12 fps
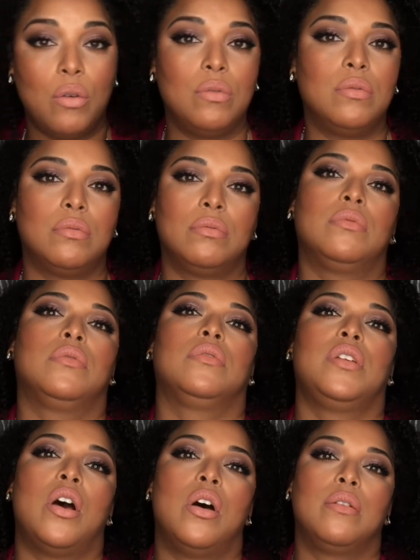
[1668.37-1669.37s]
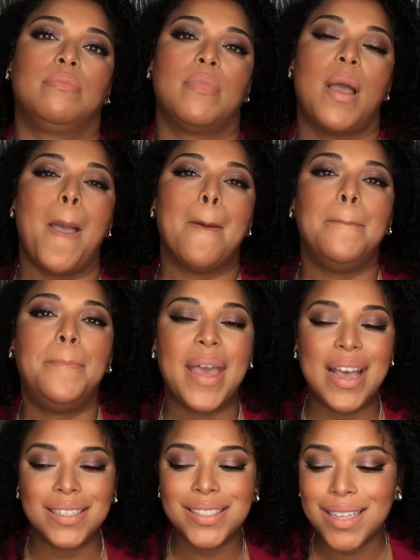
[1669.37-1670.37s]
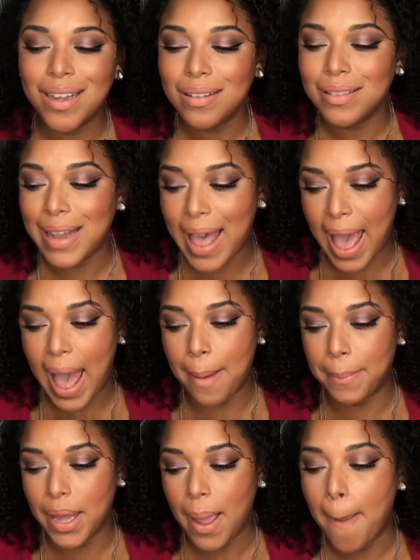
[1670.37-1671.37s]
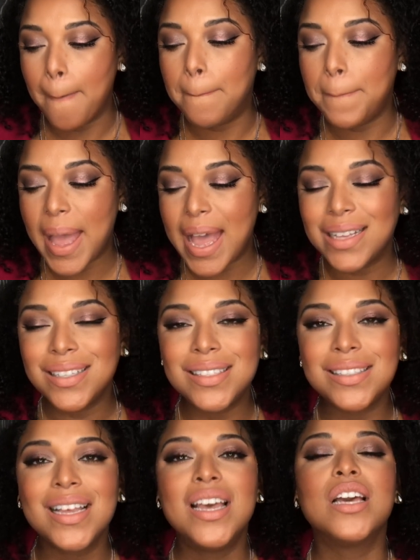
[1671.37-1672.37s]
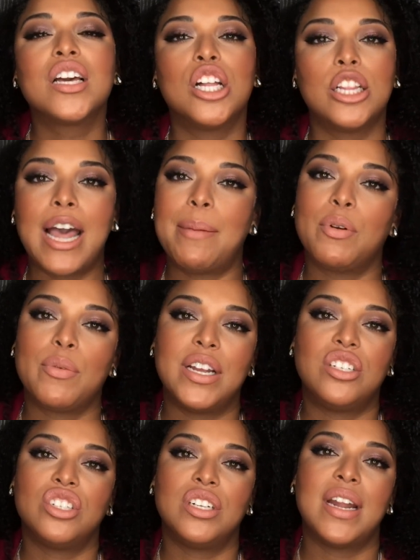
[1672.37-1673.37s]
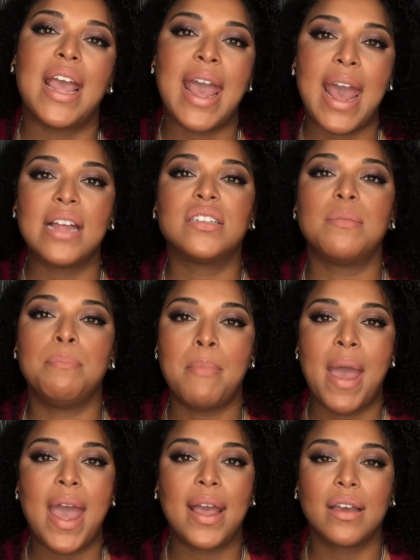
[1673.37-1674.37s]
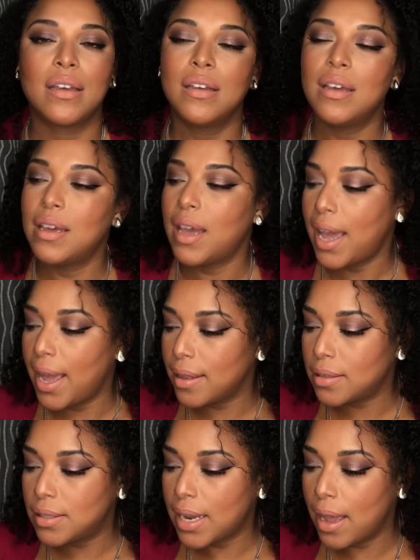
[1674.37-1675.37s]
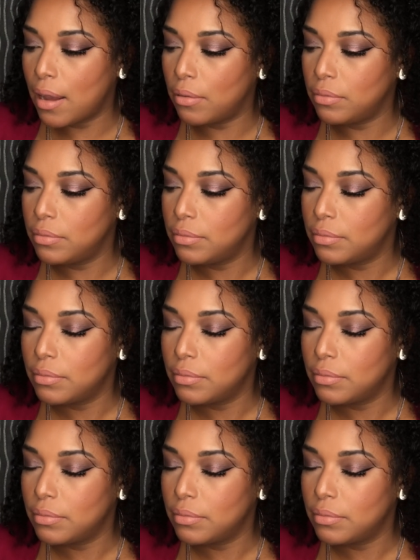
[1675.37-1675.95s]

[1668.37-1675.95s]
Oh, y'all, best collab, best collaboration at MAC. Hands down,